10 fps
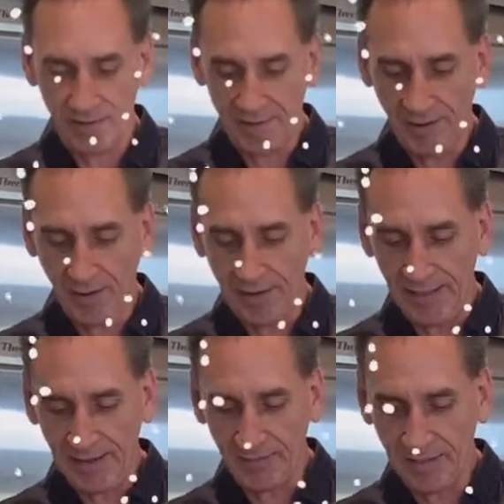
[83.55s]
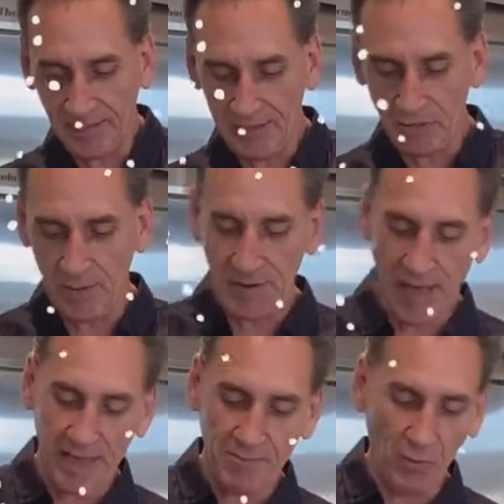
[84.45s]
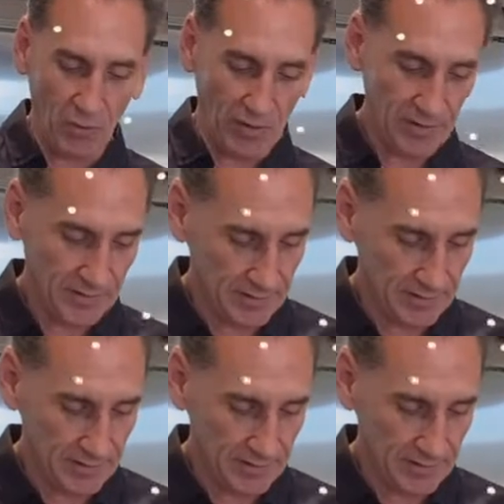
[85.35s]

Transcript: Now I like vanilla, so I'm going to add more.